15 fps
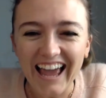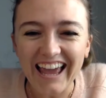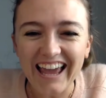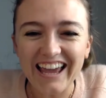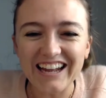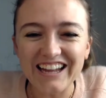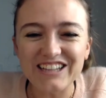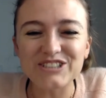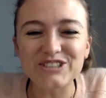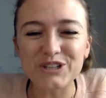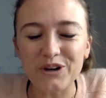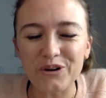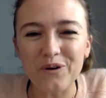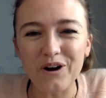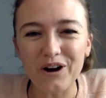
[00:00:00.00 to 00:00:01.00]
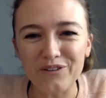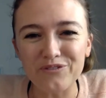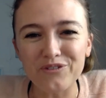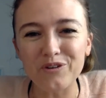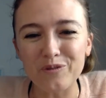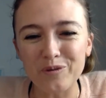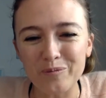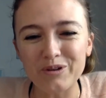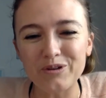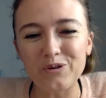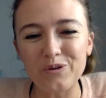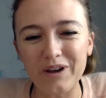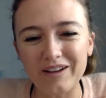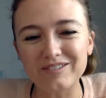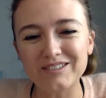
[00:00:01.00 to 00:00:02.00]
And it's so hard for women
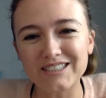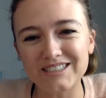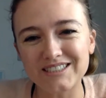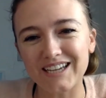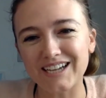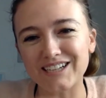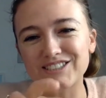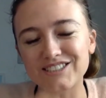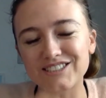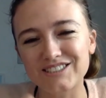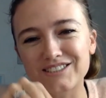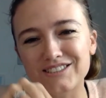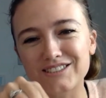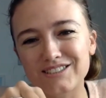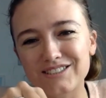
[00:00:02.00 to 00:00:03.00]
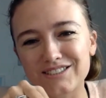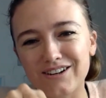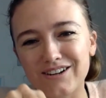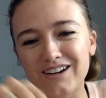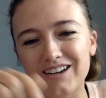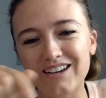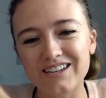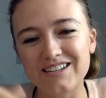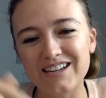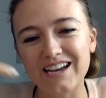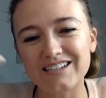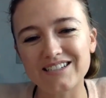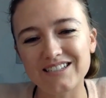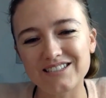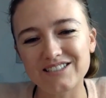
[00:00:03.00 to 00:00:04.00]
who have C-sections to start
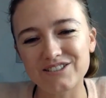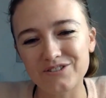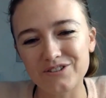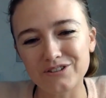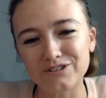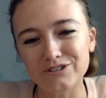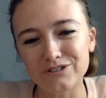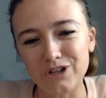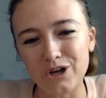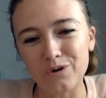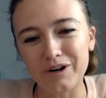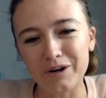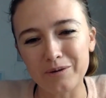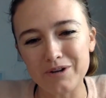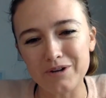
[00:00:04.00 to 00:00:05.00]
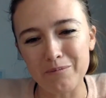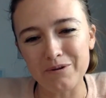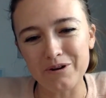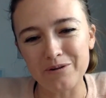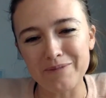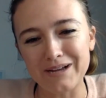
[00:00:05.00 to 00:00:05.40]
connecting to those lower abdominal